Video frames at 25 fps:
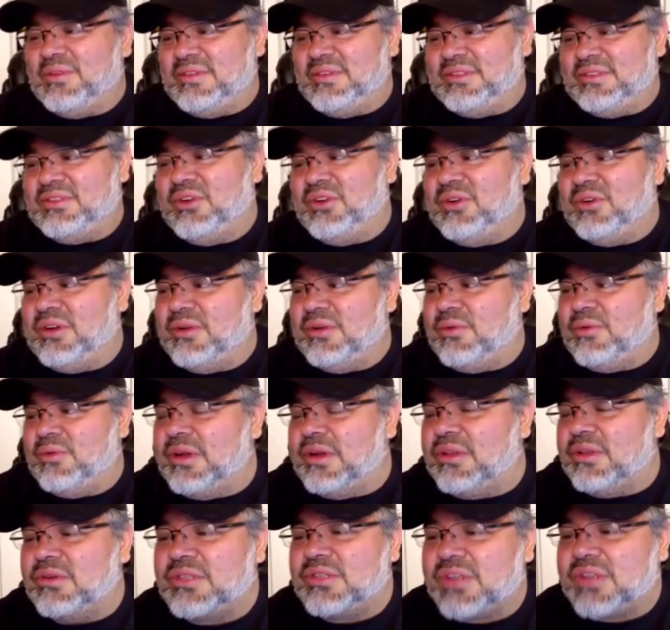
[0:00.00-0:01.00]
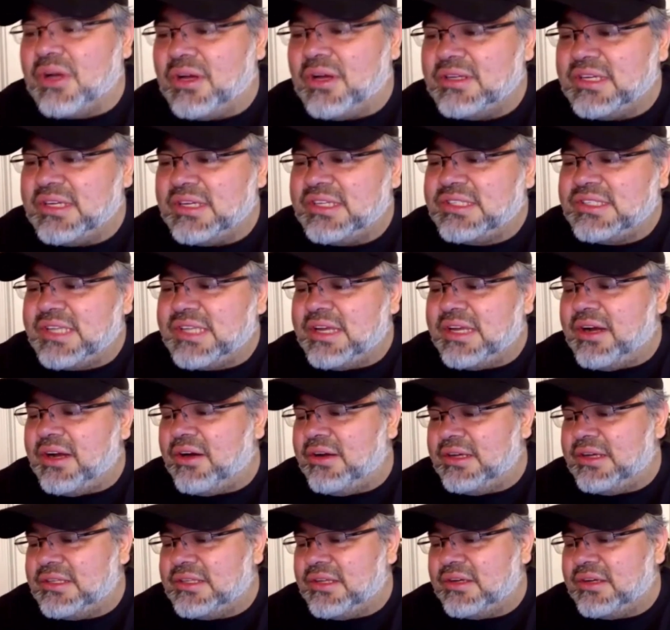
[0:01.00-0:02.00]
during one of those calls. I stayed
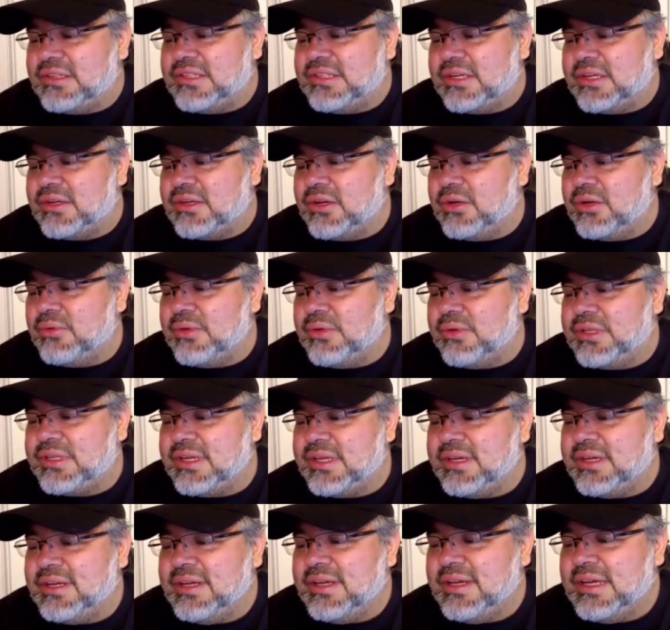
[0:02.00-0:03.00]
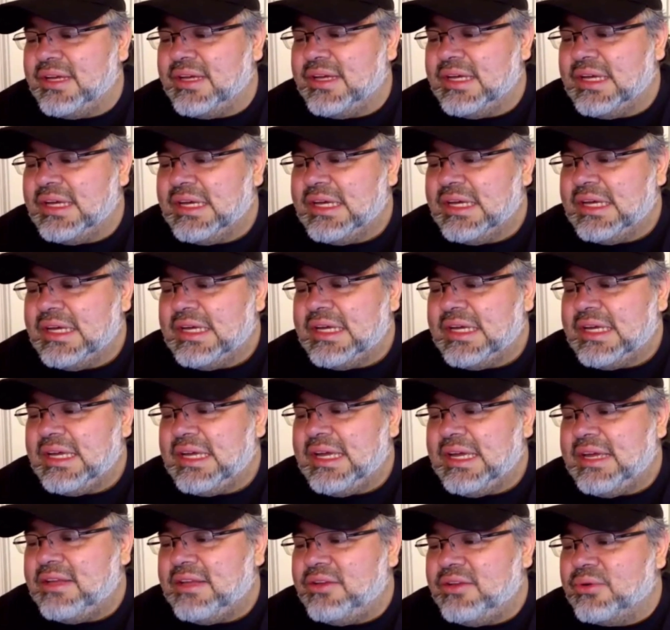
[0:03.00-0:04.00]
on as long as I could with you.
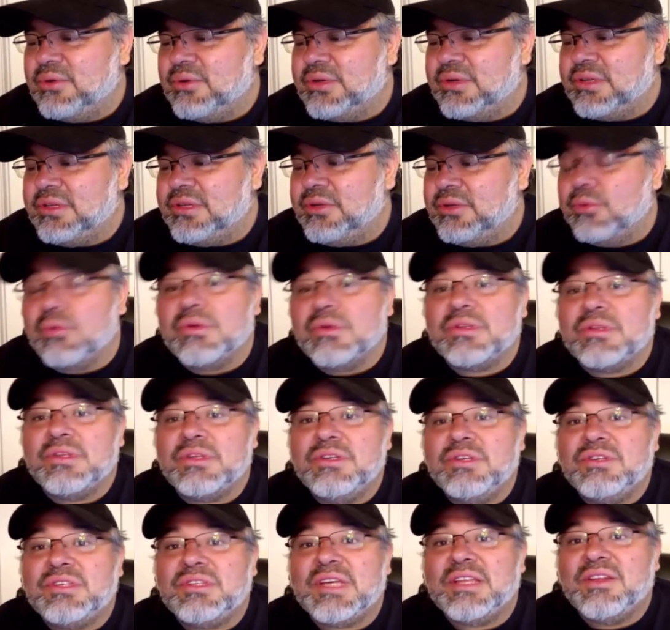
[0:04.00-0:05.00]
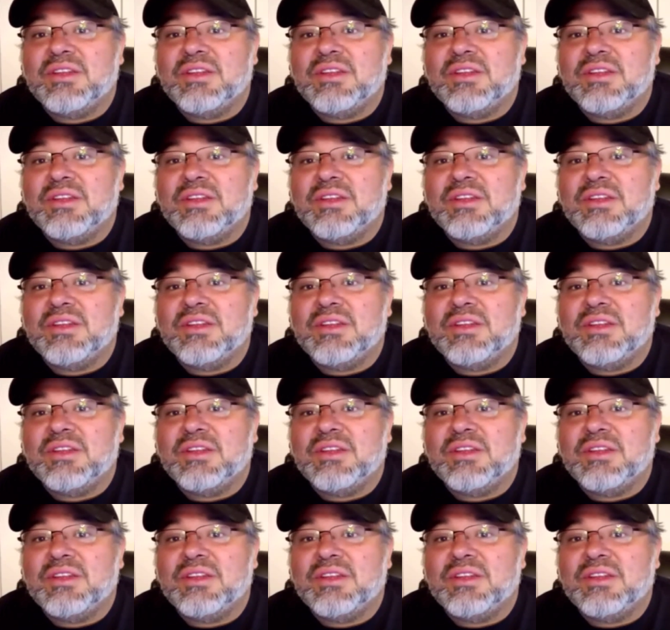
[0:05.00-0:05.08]
And you said